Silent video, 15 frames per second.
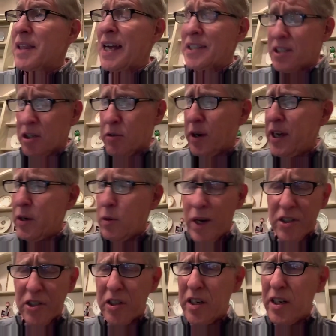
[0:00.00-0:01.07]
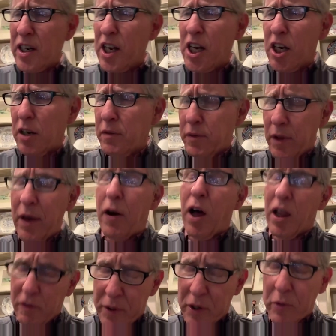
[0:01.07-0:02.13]
that's a great question, and they
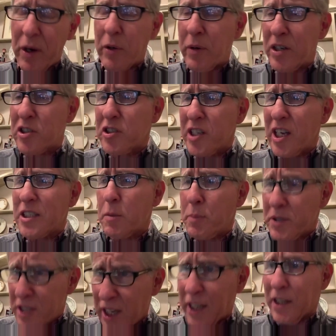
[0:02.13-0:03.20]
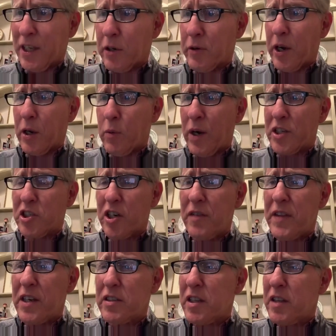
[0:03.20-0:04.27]
all have been great questions. That's a particularly great question,
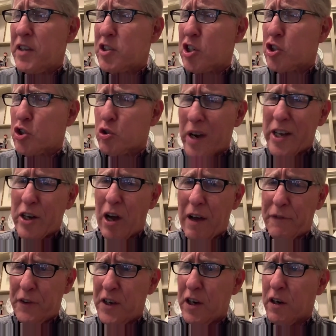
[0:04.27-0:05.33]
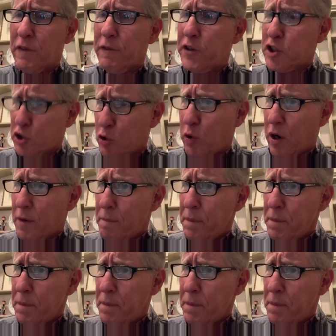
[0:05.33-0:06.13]
and then there's a trade-off here, for sure,